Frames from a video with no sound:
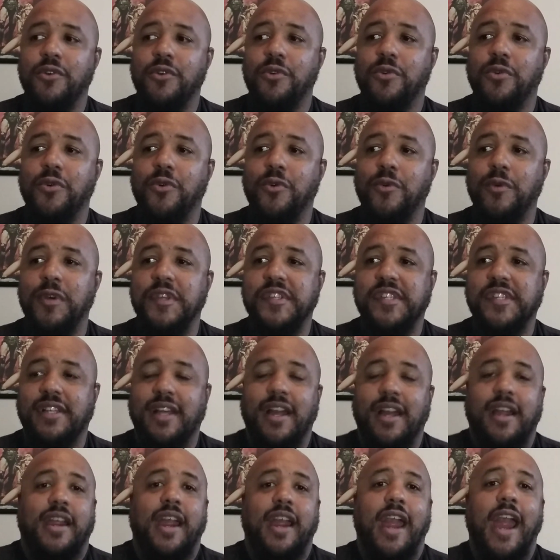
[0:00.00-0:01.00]
who is
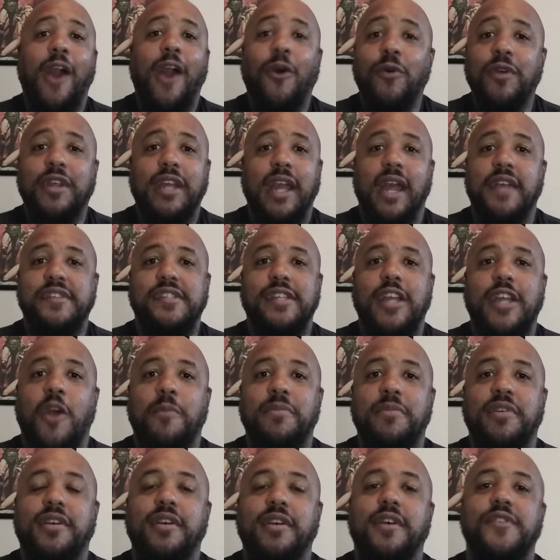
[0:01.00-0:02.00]
like an outcast now
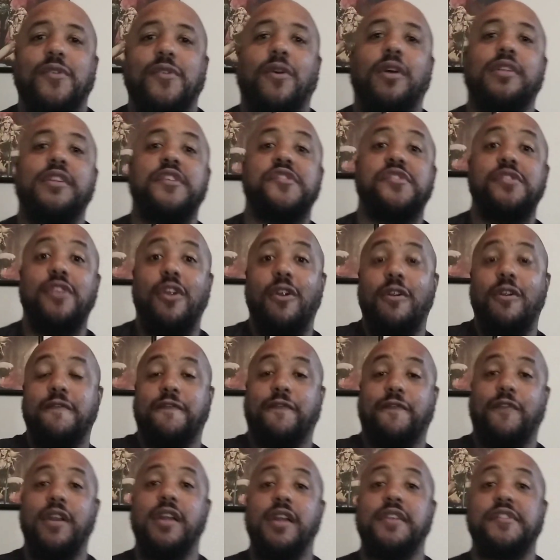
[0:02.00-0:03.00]
because all his nerd
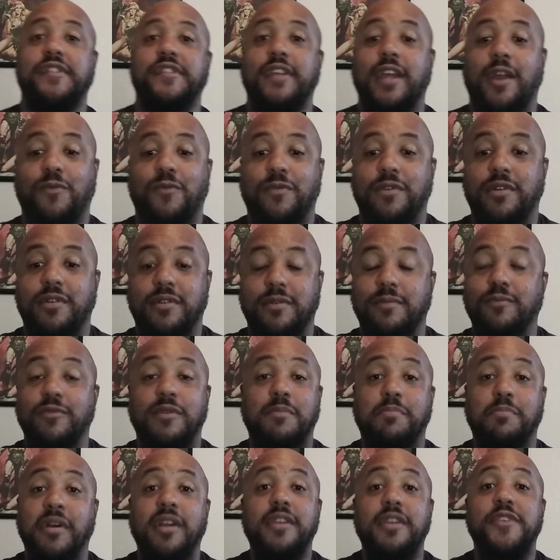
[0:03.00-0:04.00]
friends that were,
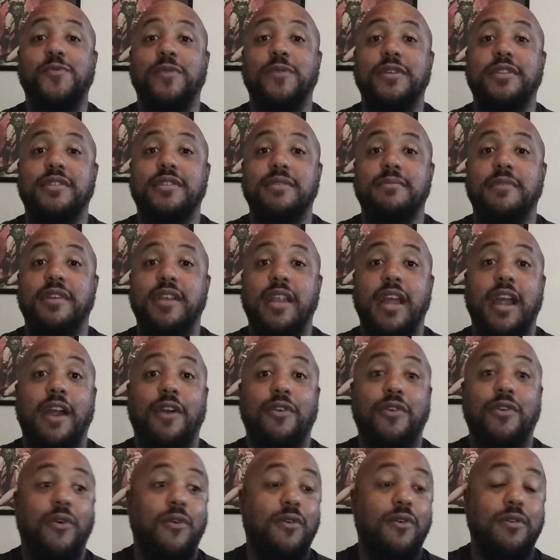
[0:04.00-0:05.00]
were buddies with him are
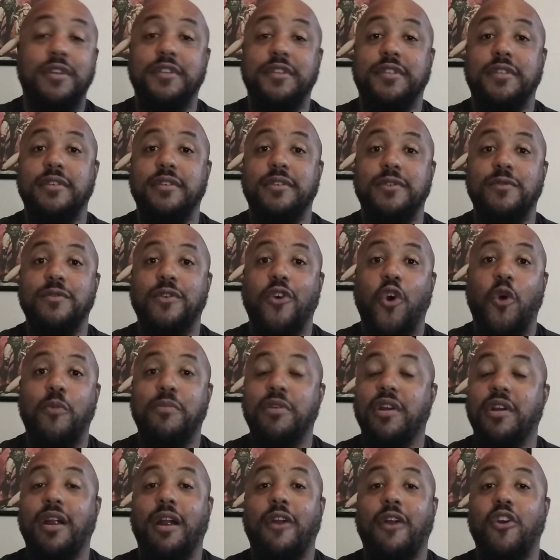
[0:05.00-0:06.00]
now going to do
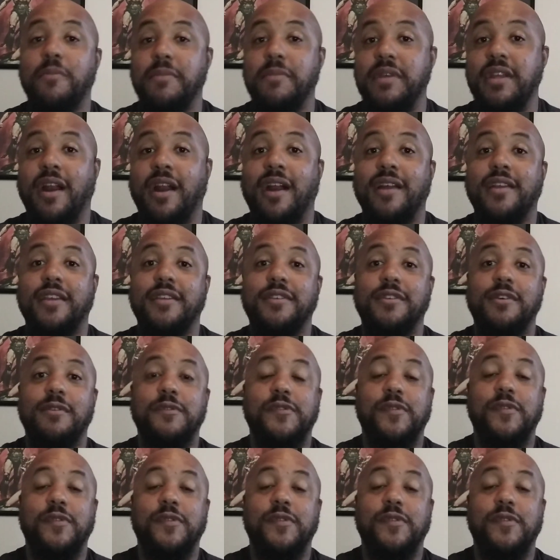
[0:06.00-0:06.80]
Cobra Kai or Miyagi-Do.